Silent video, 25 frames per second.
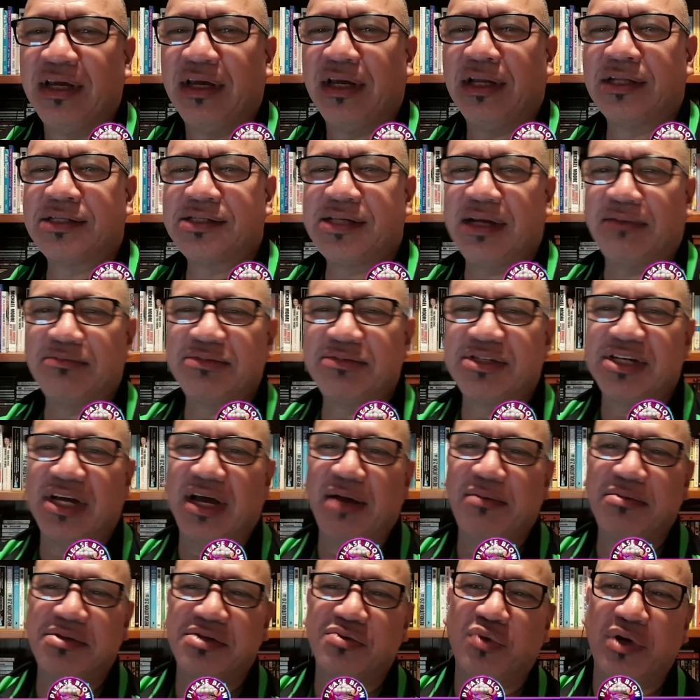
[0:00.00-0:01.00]
And
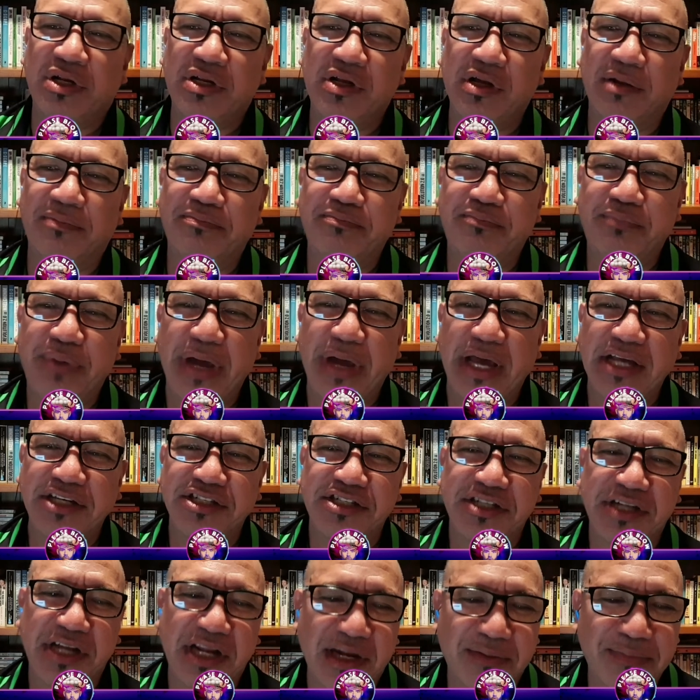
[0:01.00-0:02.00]
sometimes when you're
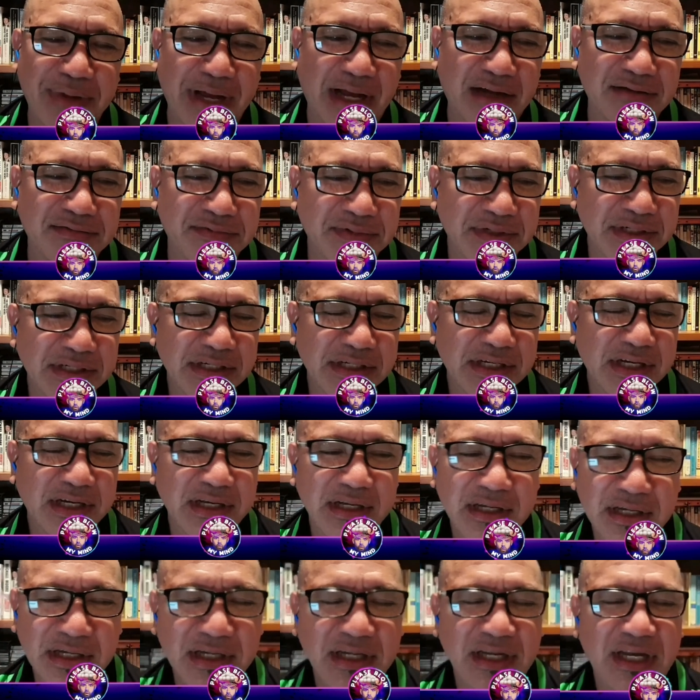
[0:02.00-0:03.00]
passionate about
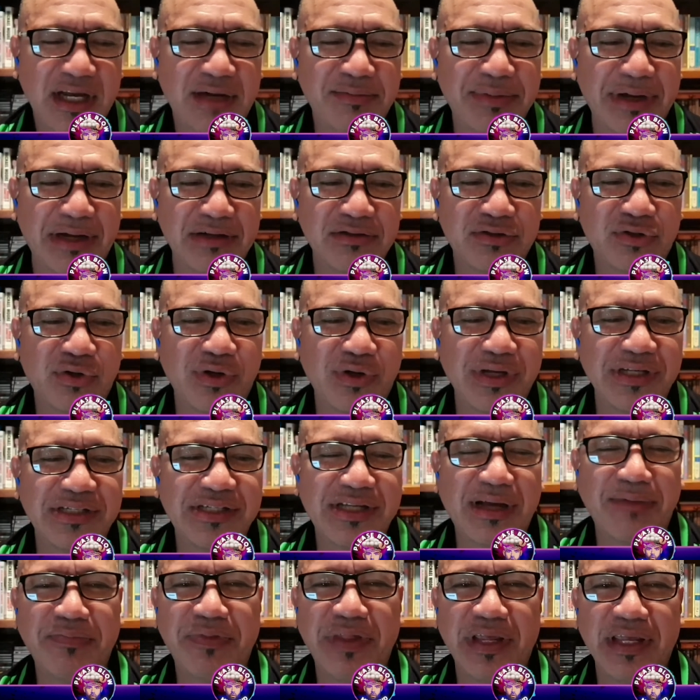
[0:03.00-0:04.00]
doing
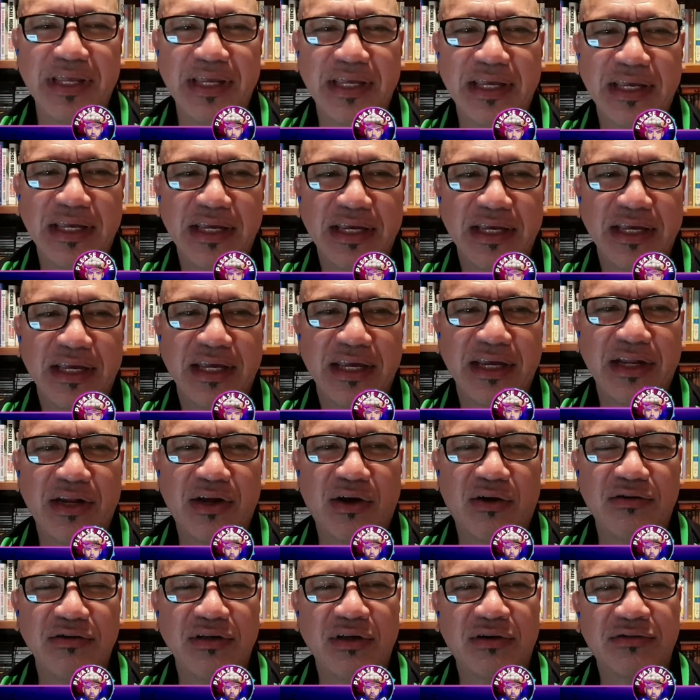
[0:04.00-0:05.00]
something,
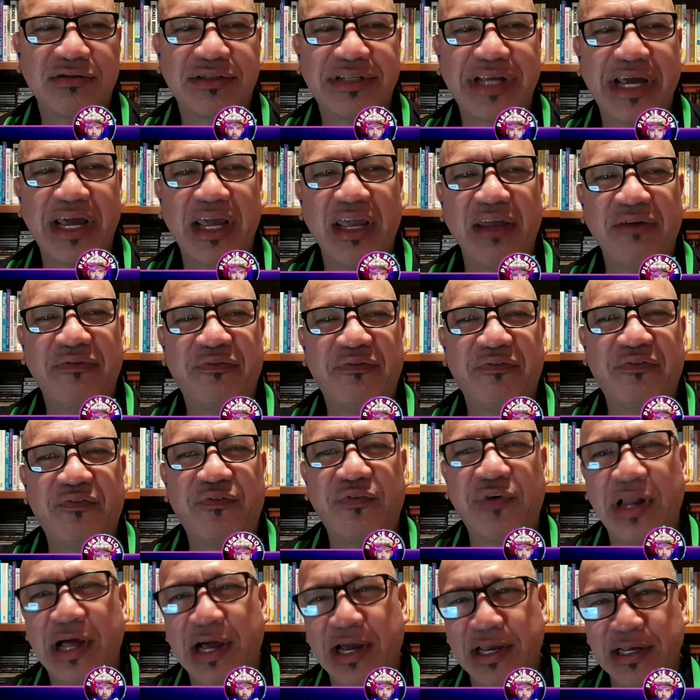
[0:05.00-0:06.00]
your day
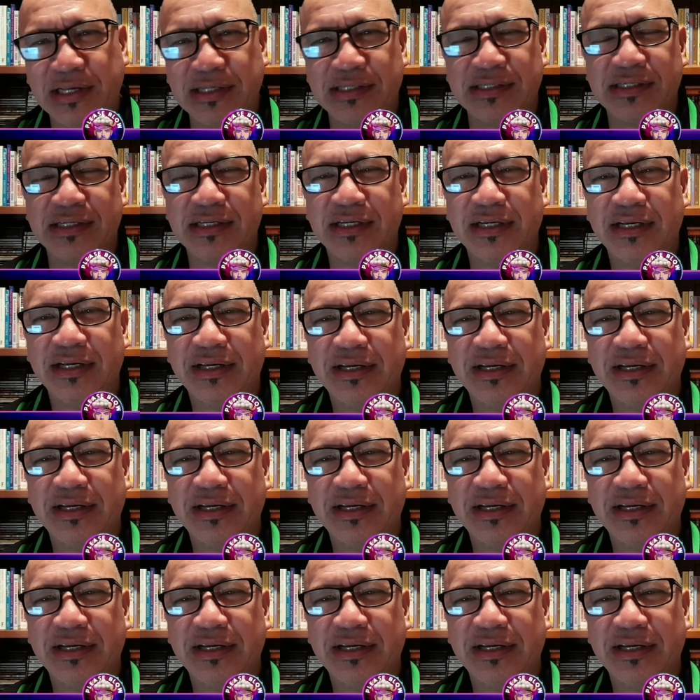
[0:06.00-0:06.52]
flies.